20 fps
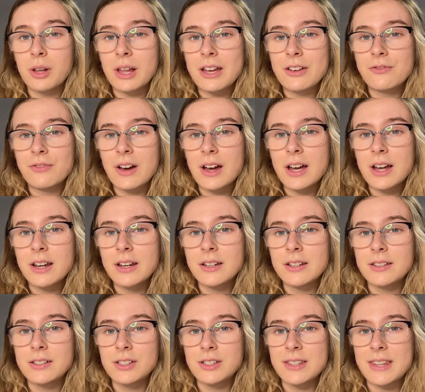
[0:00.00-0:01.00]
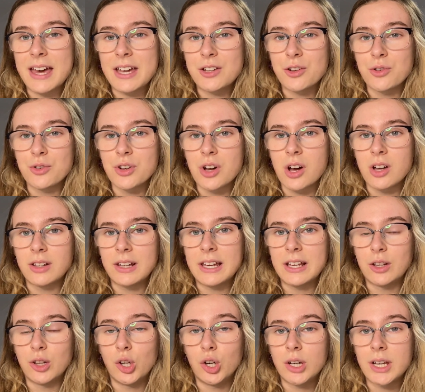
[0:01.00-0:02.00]
I find that you're not like
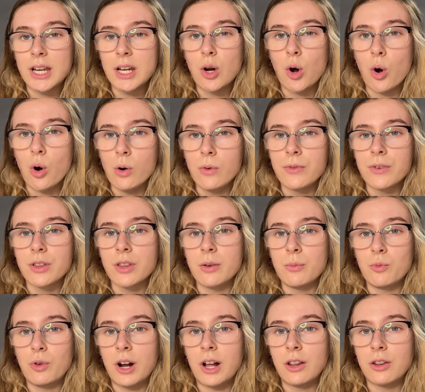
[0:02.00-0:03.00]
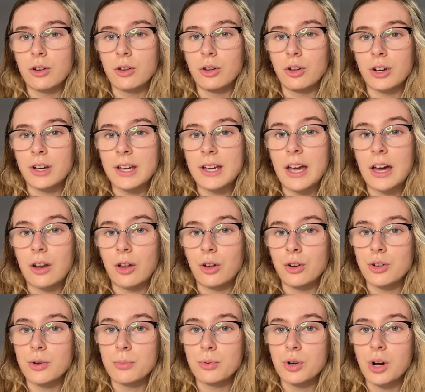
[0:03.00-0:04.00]
looking over them while they're looking at all
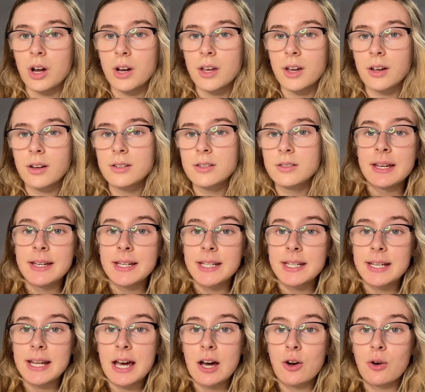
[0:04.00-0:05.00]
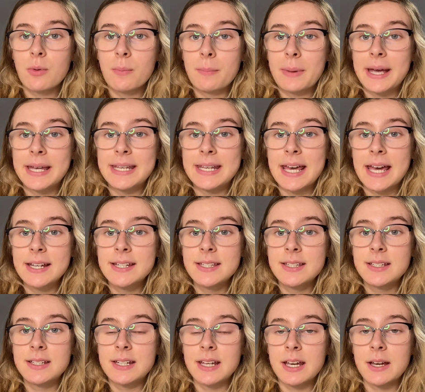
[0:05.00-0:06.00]
your products. Now, my
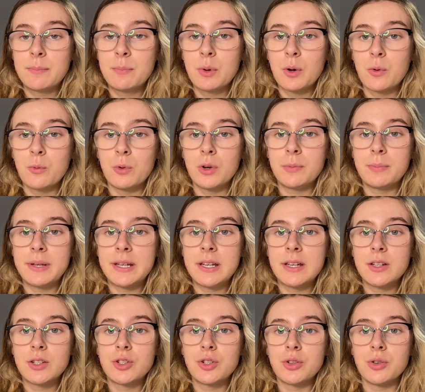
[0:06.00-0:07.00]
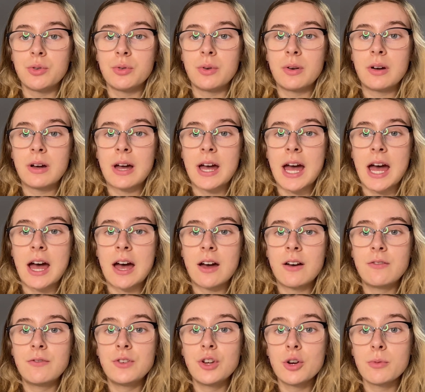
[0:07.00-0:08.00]
next tip would be to
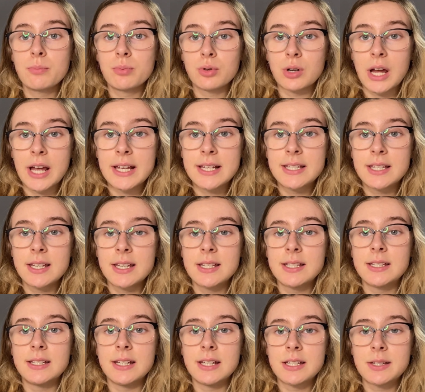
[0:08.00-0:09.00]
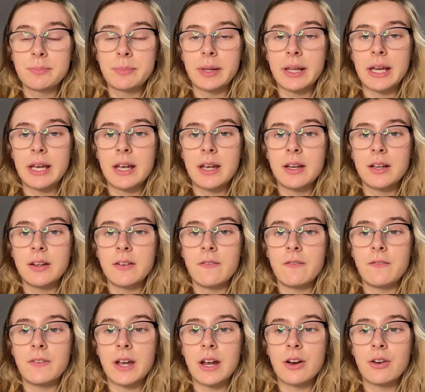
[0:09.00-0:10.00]
have your prices displayed
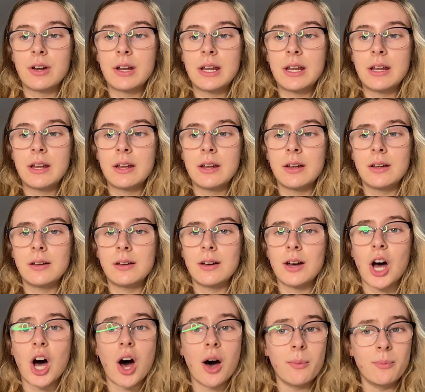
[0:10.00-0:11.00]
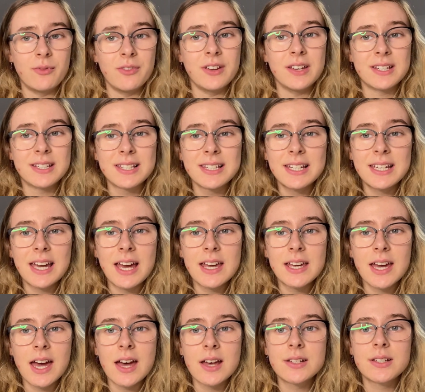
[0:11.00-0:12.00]
very obviously, I
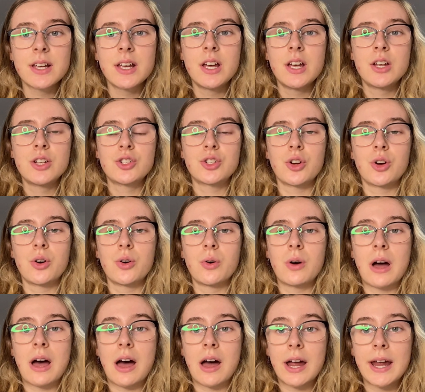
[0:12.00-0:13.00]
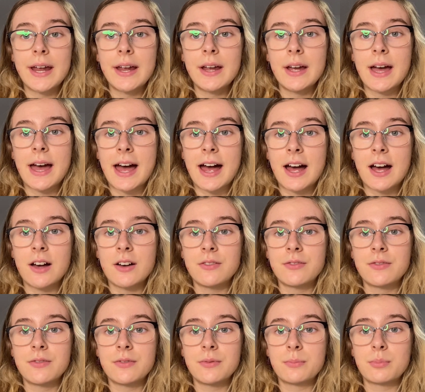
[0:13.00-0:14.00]
guess. So I
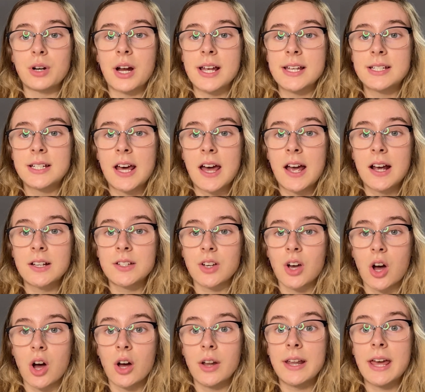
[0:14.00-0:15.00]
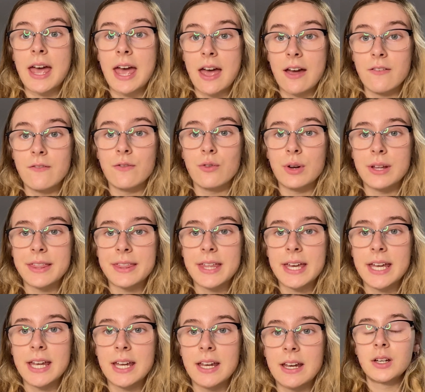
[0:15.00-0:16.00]
have price tags on
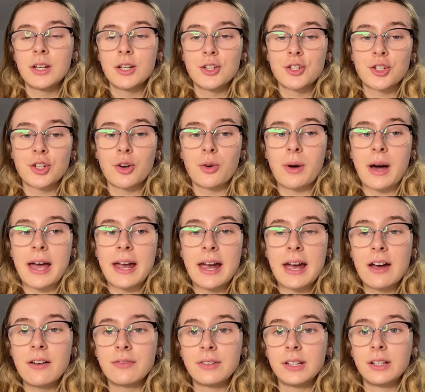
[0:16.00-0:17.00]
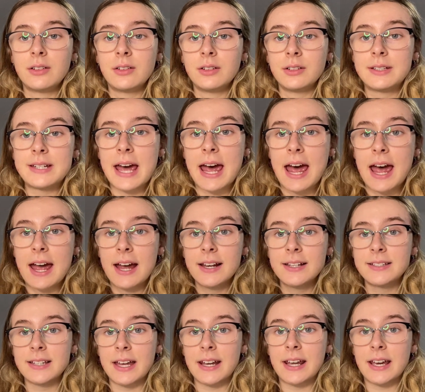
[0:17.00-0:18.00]
everything. So I have little
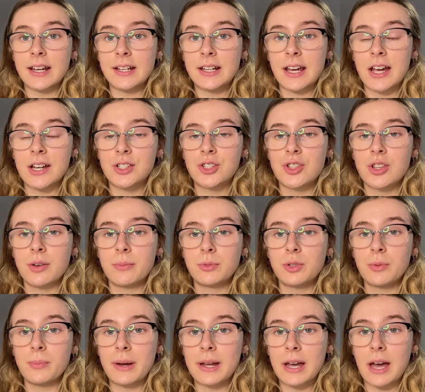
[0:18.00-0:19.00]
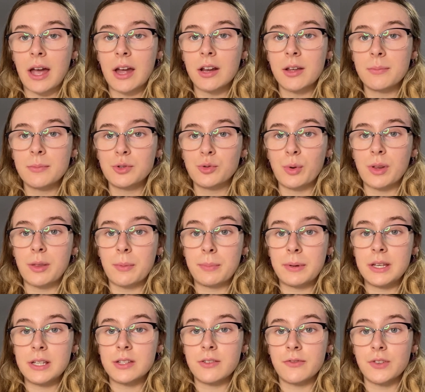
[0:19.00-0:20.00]
tags, and I attach them to my items with a
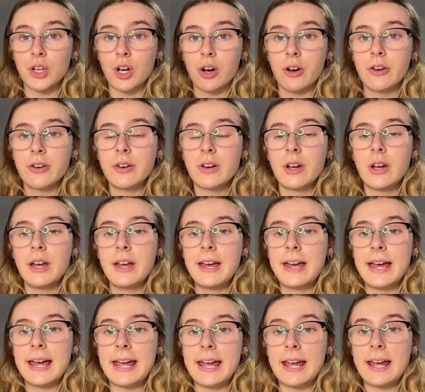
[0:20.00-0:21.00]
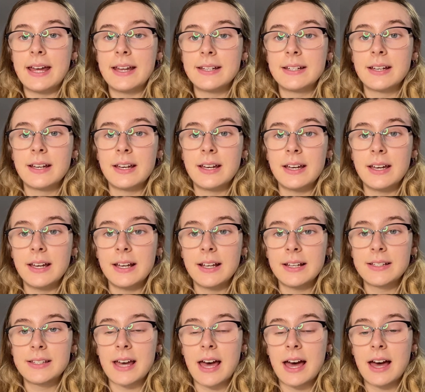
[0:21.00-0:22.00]
piece of yarn, and
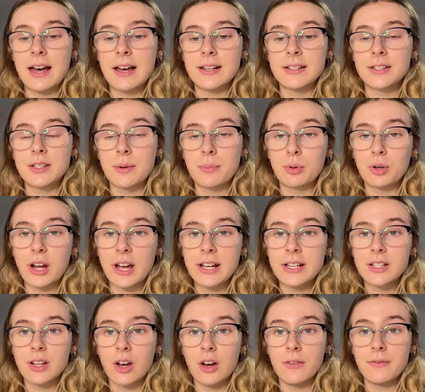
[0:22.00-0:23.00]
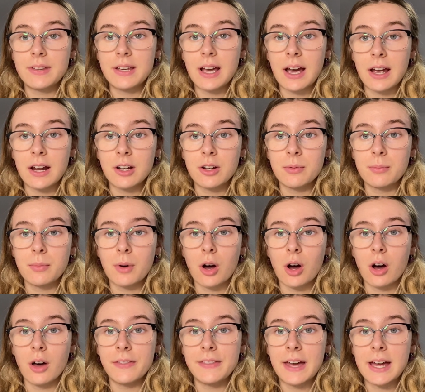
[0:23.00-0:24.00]
it has the price of the item
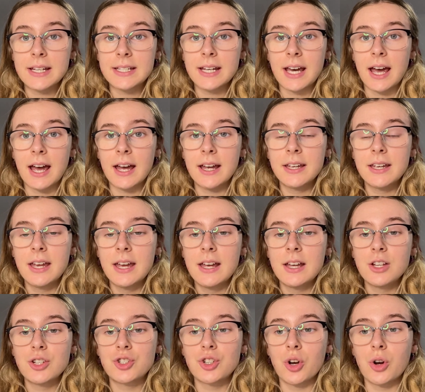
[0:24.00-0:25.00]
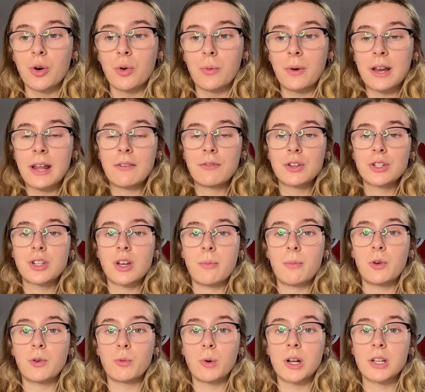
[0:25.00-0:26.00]
on that tag. So whenever
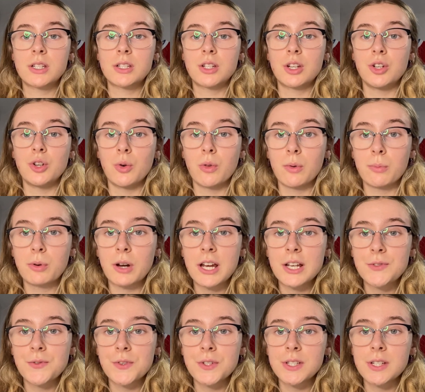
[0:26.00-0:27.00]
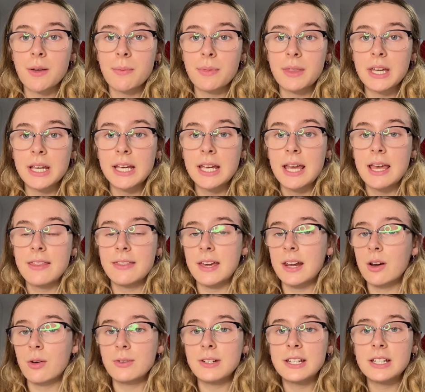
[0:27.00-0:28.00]
someone wants to know the price for something, they
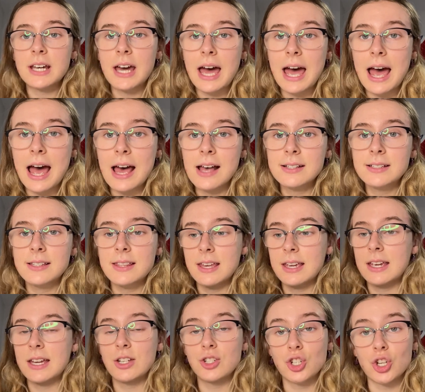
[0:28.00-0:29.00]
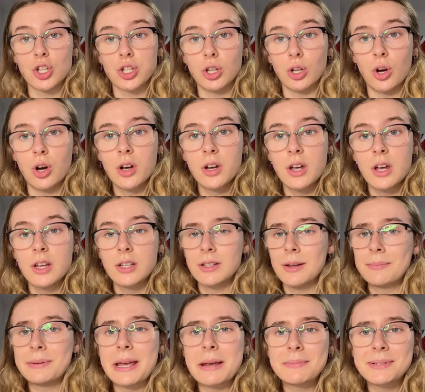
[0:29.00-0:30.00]
don't need to ask, they can just look.
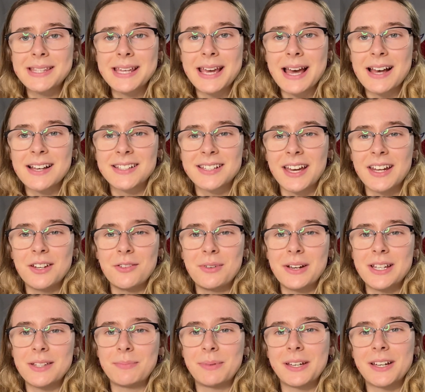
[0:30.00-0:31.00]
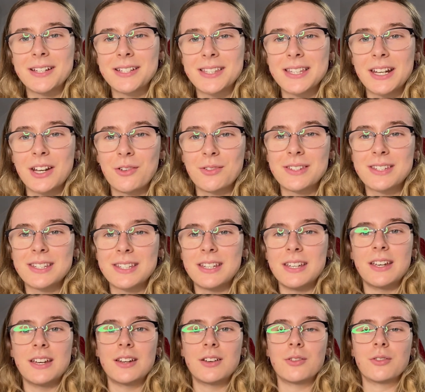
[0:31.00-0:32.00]
Sometimes they ask anyways because they don't
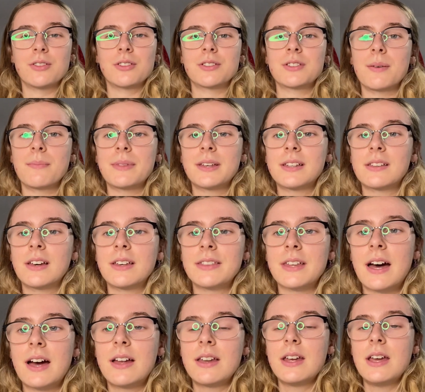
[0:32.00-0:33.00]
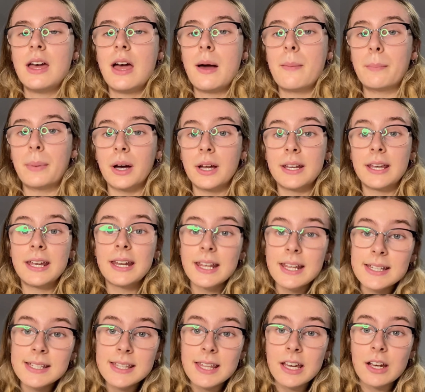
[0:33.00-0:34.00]
see it or something like that, but it
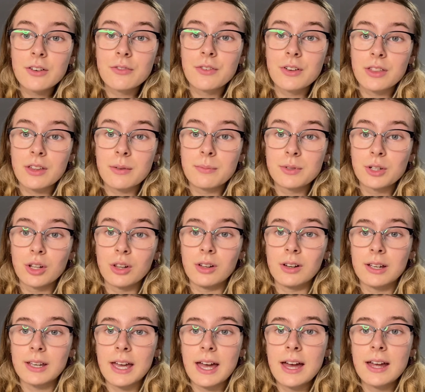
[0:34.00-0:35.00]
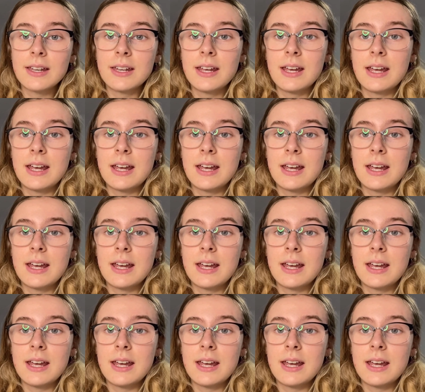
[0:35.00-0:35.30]
is there for them to look at.